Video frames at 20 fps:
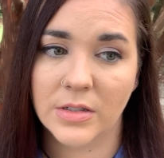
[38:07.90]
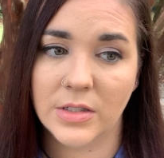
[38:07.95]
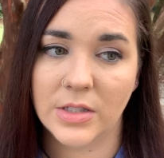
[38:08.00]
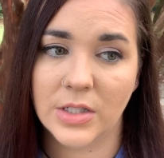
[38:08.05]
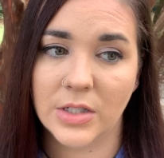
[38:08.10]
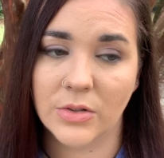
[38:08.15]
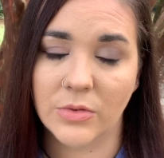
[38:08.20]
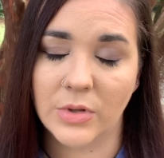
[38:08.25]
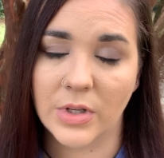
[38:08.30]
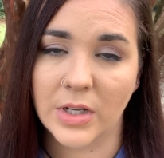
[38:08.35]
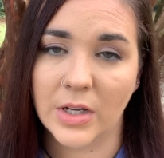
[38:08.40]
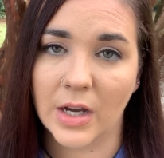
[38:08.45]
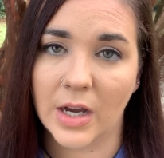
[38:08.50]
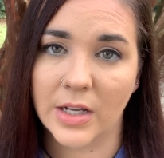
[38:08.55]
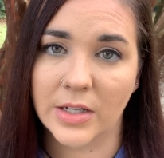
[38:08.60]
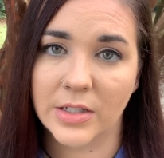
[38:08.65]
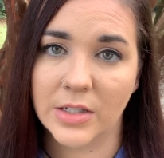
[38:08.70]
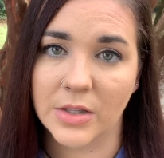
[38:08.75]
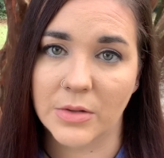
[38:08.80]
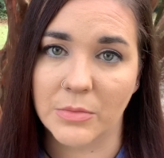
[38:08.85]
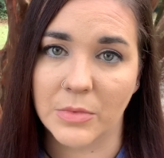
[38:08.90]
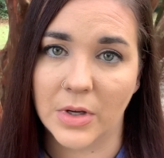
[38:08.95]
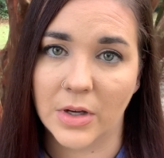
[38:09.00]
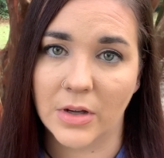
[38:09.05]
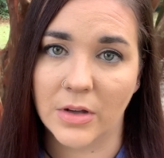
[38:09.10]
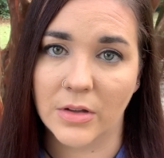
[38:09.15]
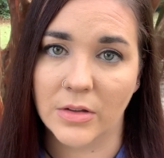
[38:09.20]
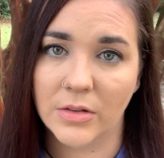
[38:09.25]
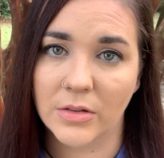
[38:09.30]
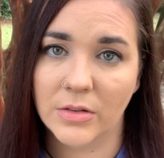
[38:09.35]
till we got to the
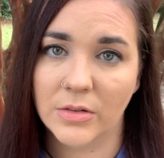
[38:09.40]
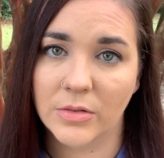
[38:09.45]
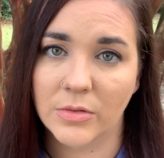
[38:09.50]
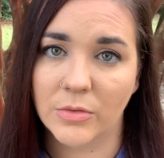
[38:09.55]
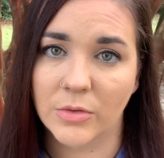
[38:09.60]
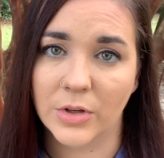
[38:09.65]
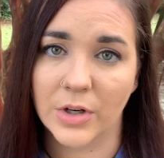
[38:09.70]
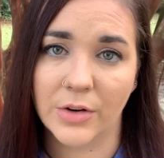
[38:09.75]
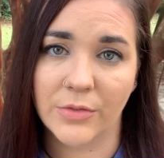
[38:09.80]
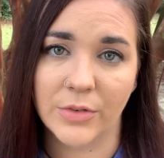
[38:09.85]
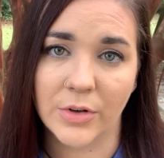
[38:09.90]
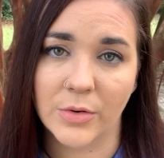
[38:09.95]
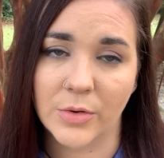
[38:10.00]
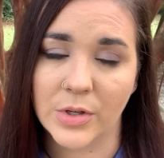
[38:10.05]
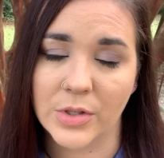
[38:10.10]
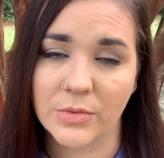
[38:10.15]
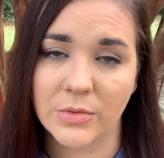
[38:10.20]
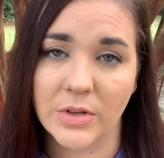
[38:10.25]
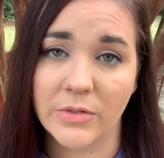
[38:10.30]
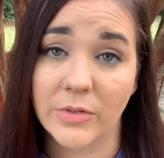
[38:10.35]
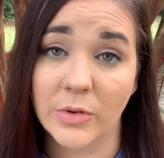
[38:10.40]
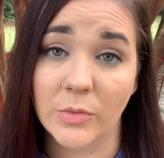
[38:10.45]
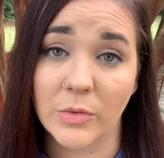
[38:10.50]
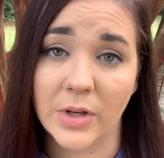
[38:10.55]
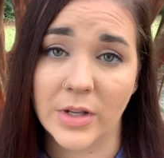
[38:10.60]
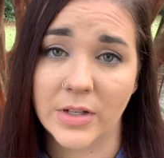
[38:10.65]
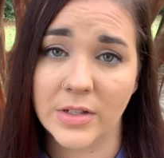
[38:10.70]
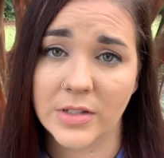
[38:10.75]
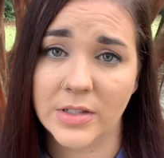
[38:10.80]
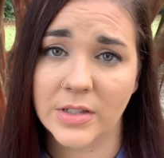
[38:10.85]
mall, wherever it was we even
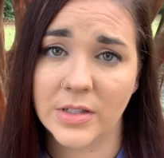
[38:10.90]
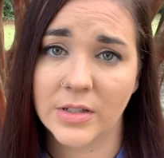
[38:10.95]
went.